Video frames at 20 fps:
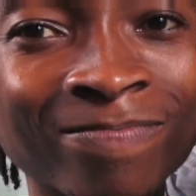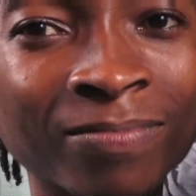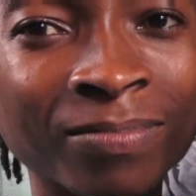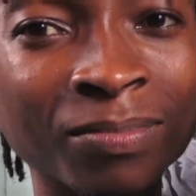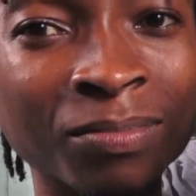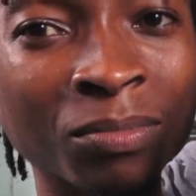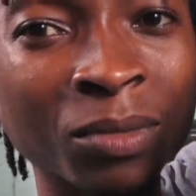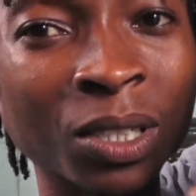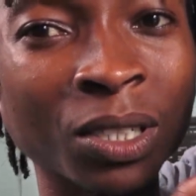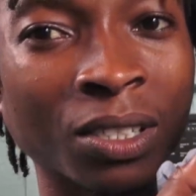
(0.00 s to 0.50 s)

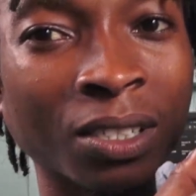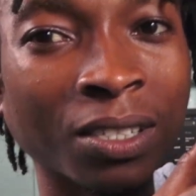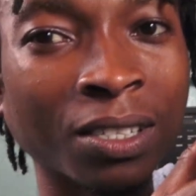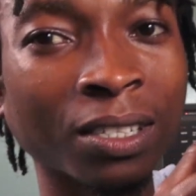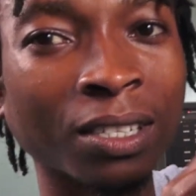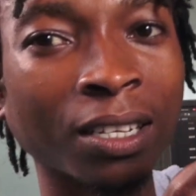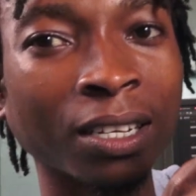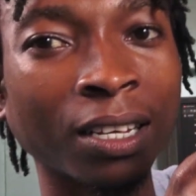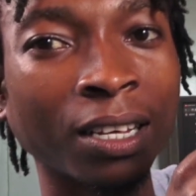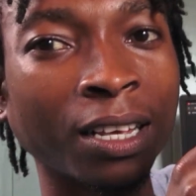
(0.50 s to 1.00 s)
let me just
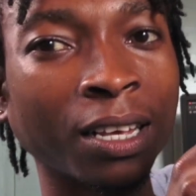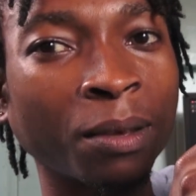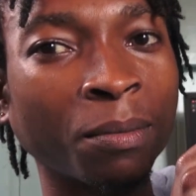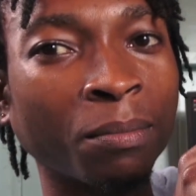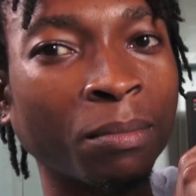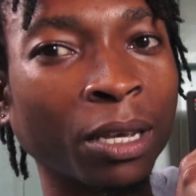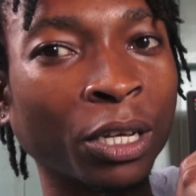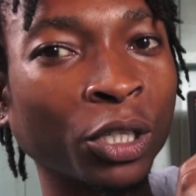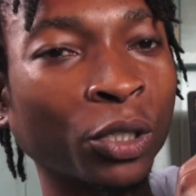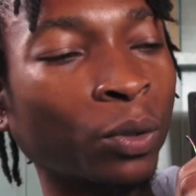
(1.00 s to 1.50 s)

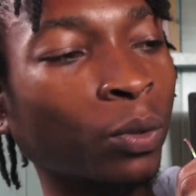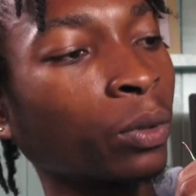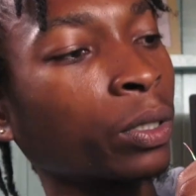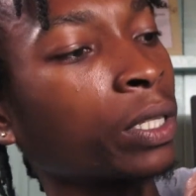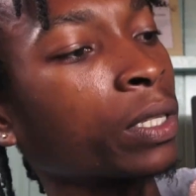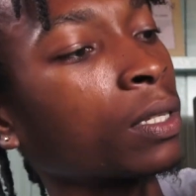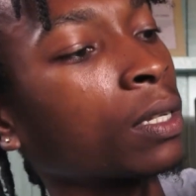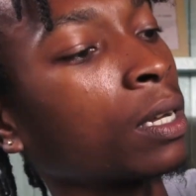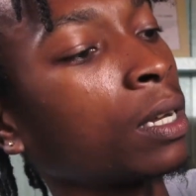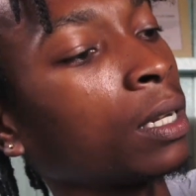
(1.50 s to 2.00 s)
make sure
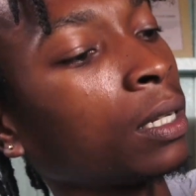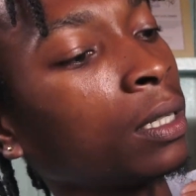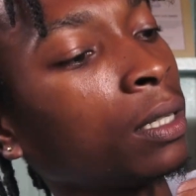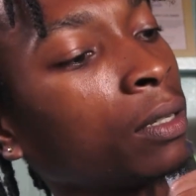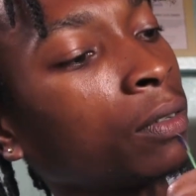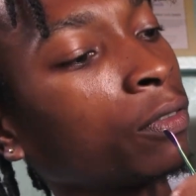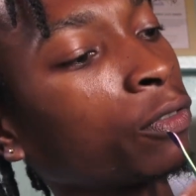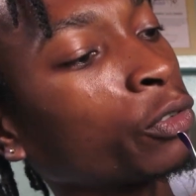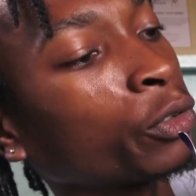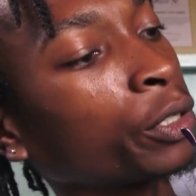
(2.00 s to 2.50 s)
it's all in
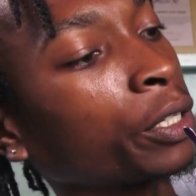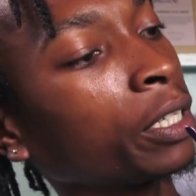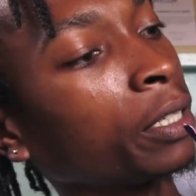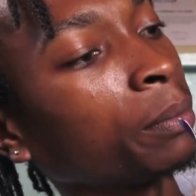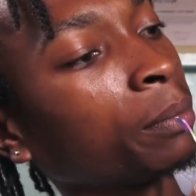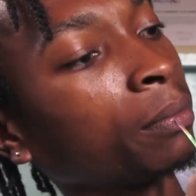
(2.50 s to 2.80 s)
the frame.